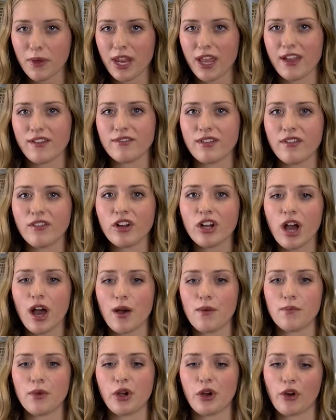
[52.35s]
but I have never
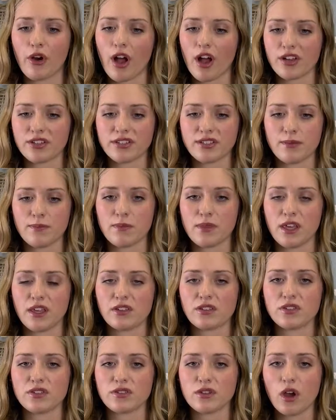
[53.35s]
come across
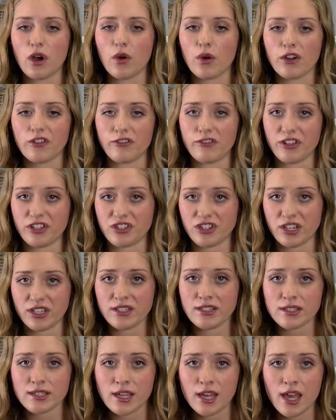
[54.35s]
something so
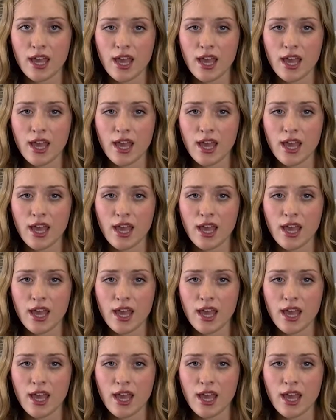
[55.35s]
efficient.